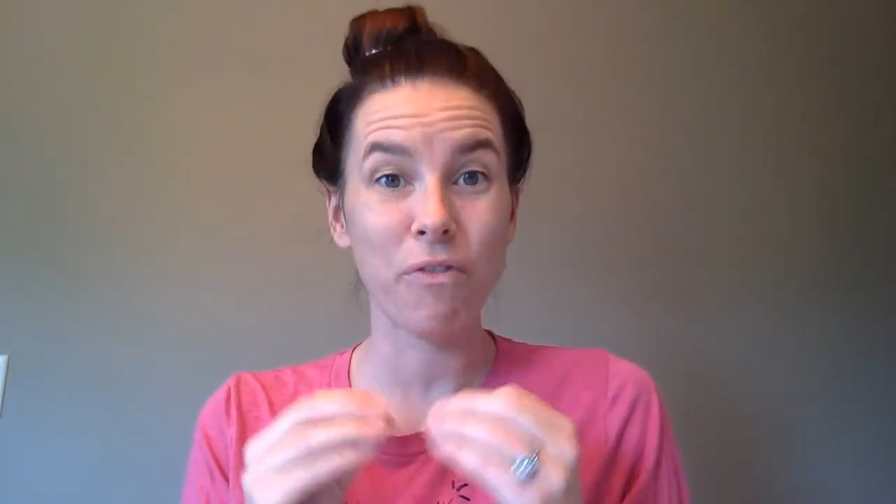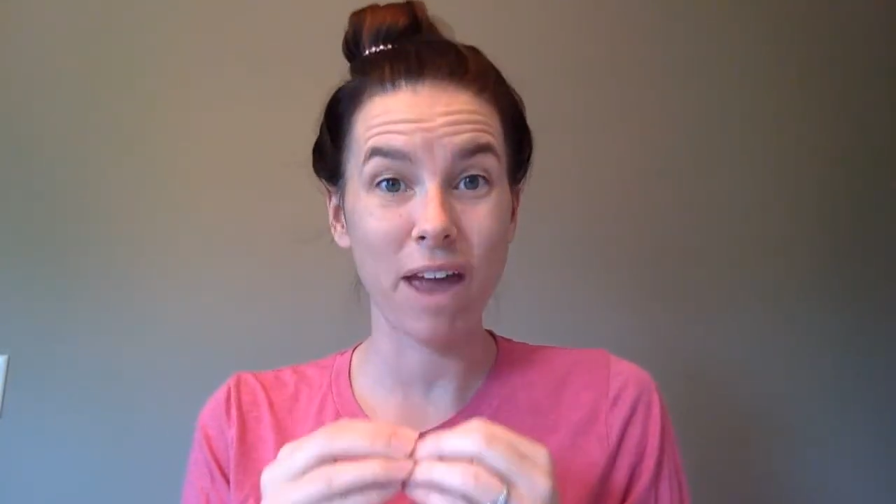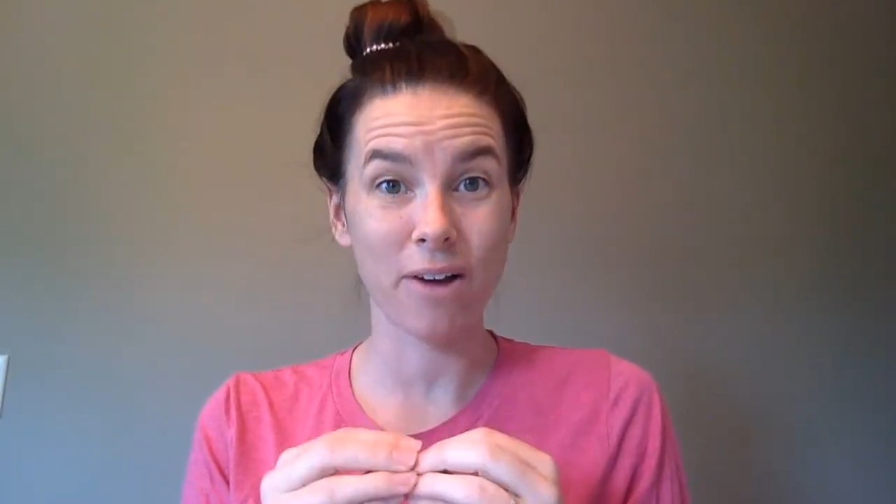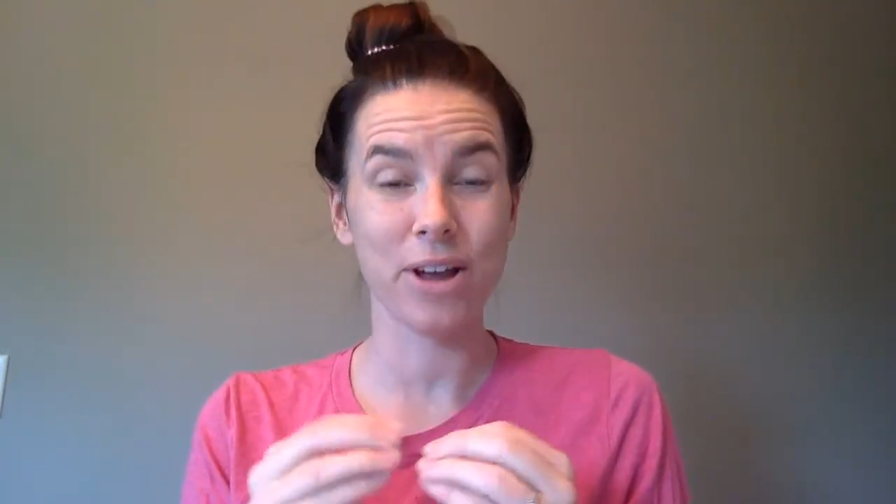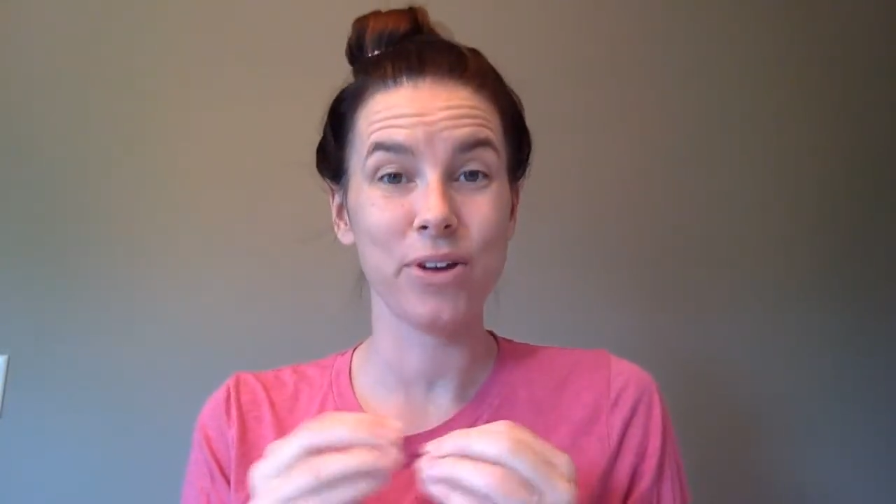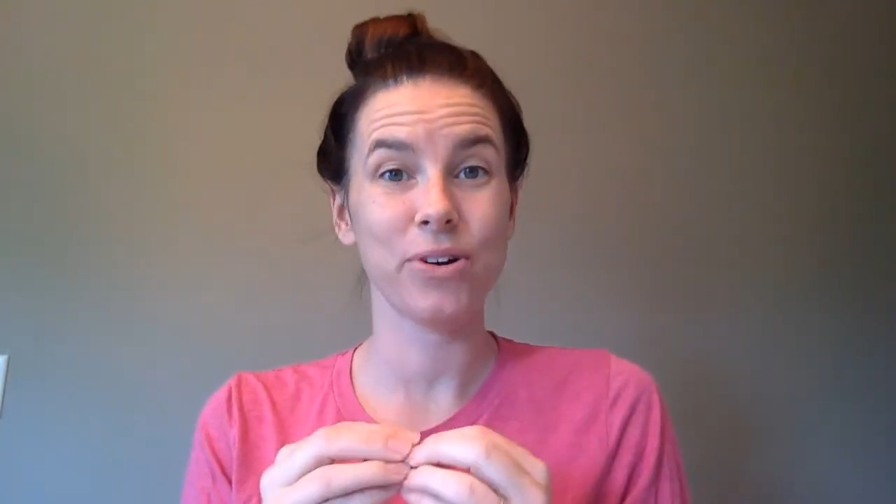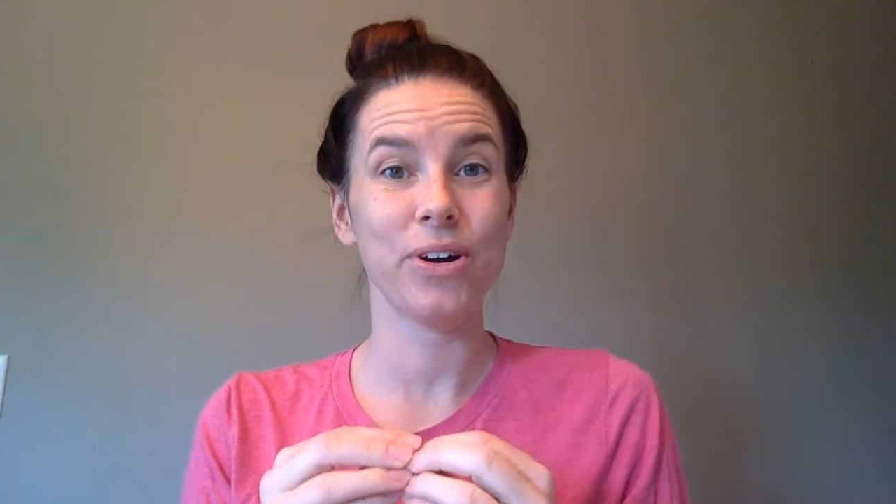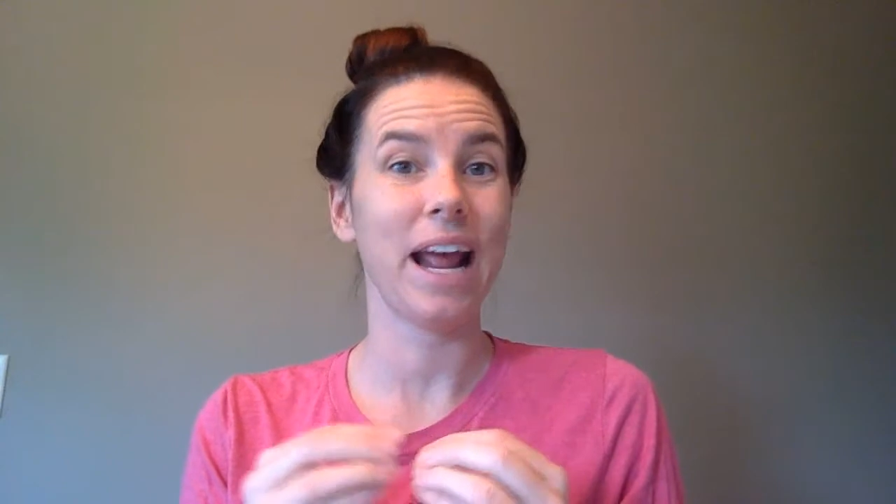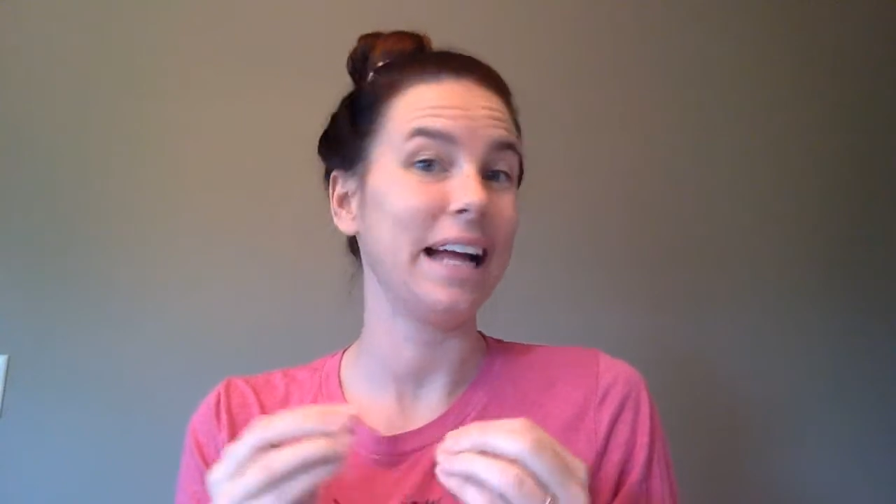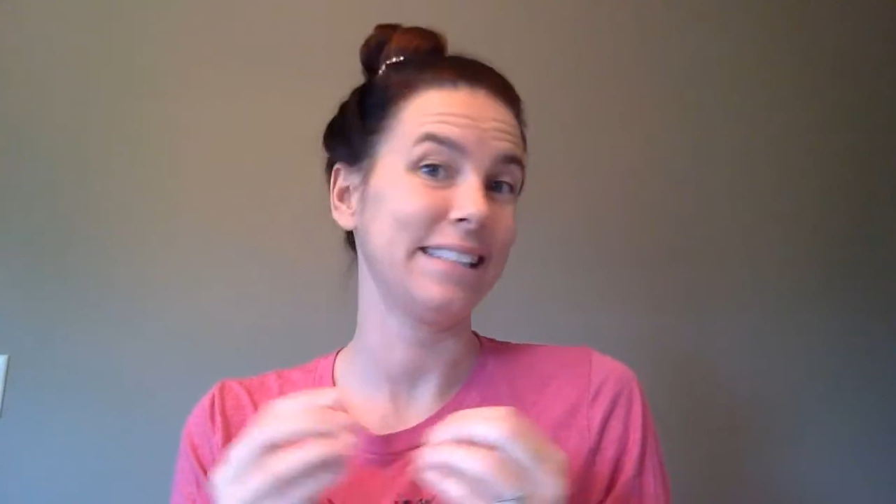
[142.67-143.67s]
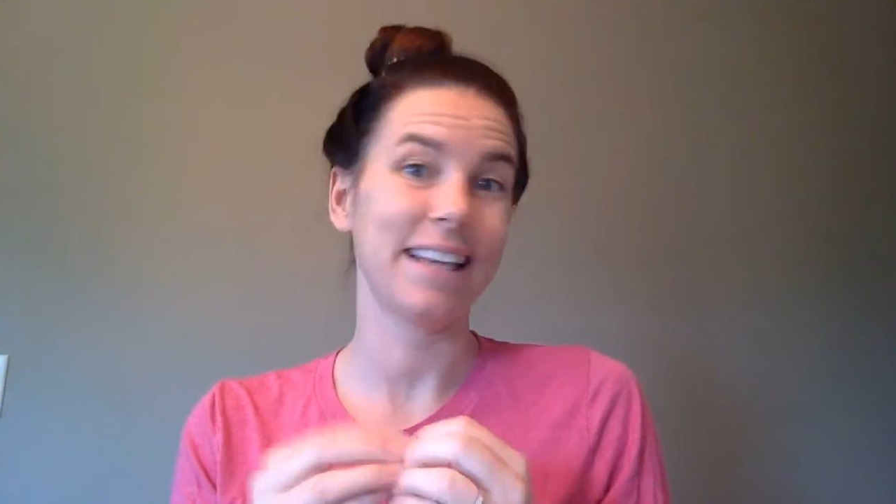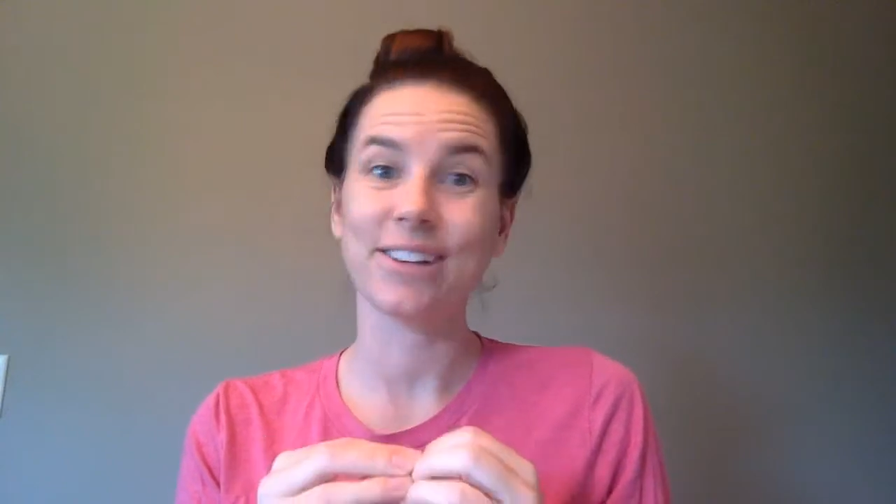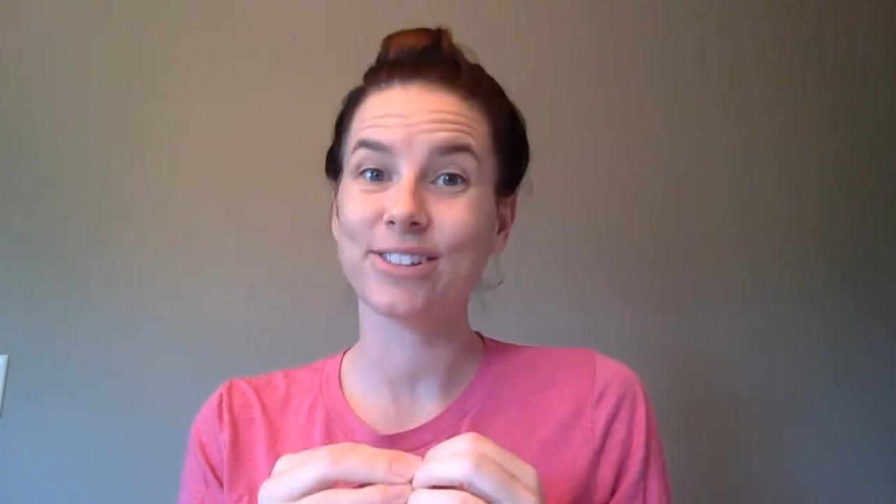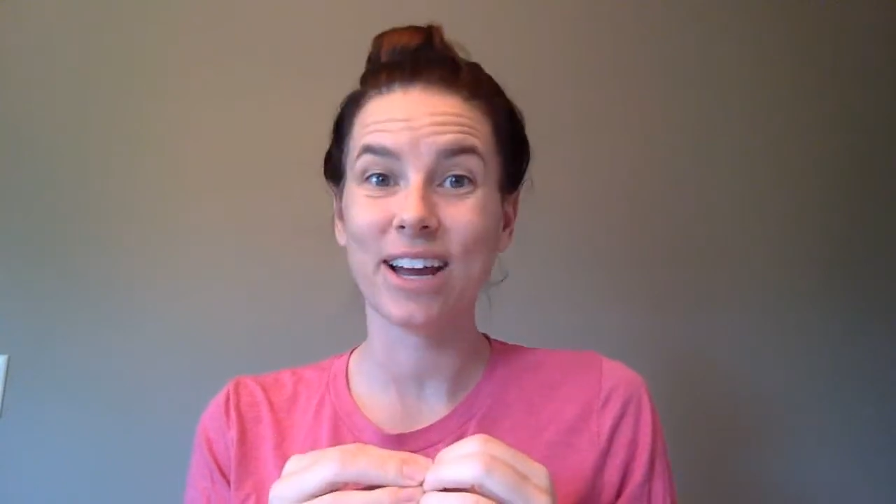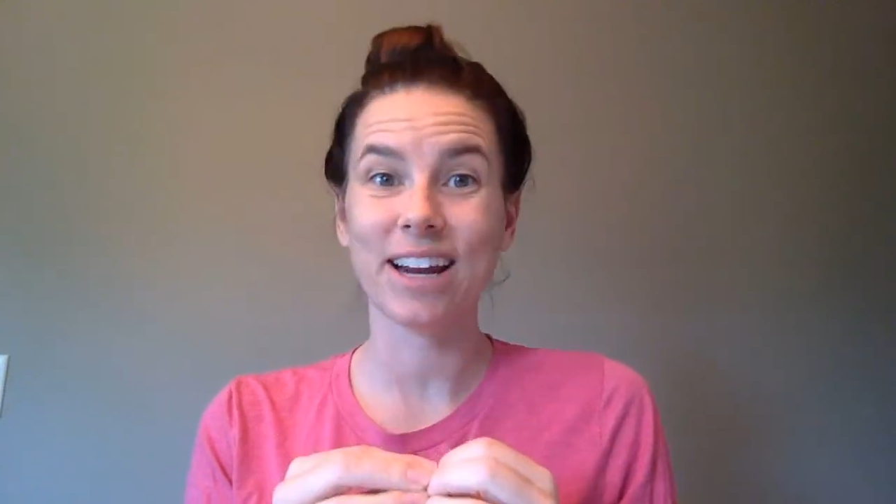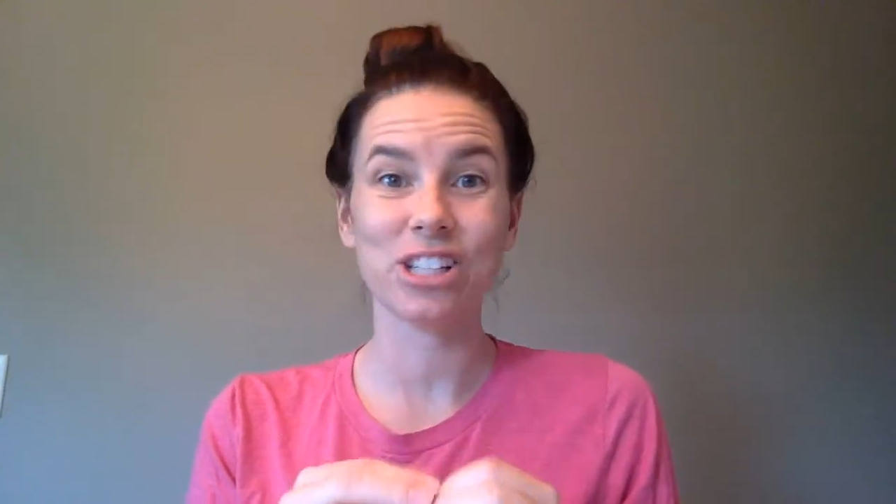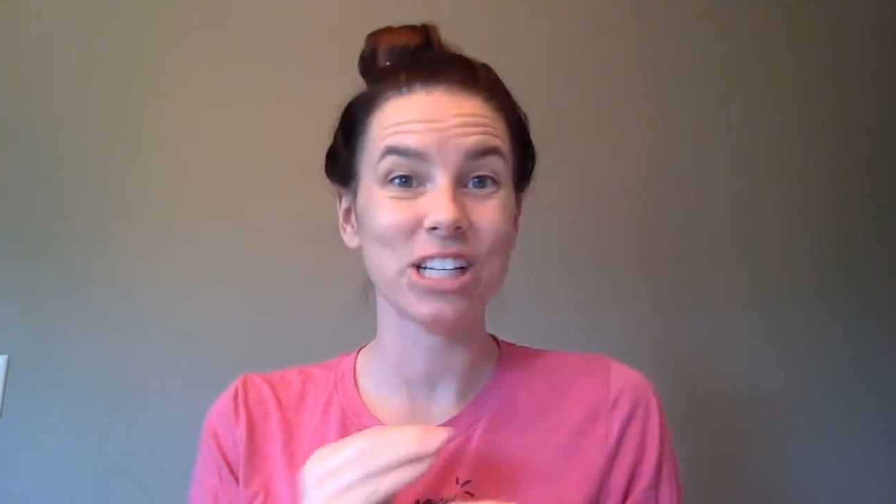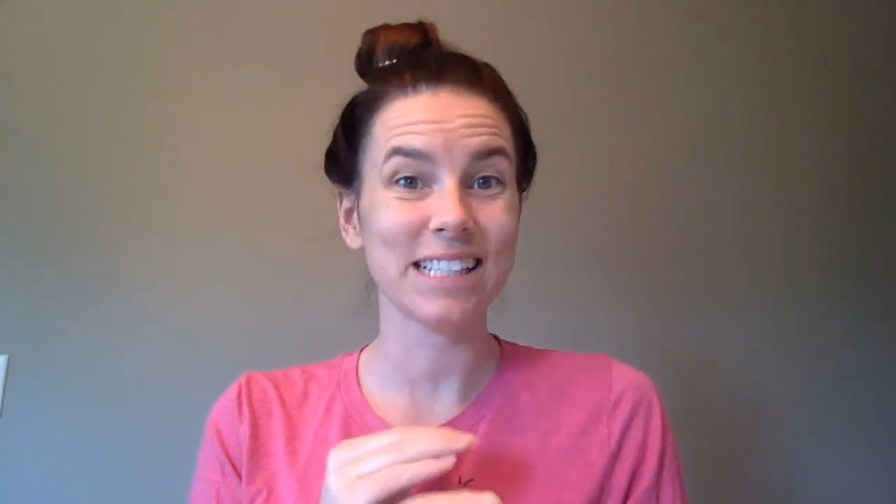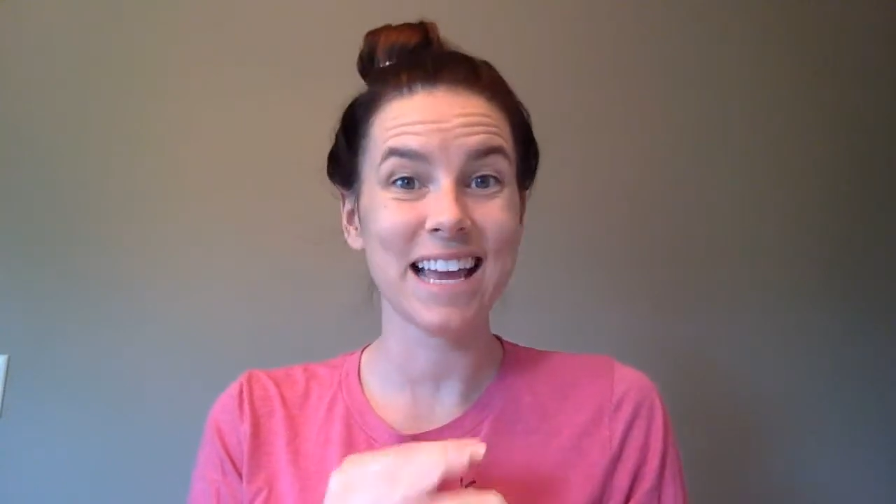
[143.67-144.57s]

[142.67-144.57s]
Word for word: very good at sales strategies.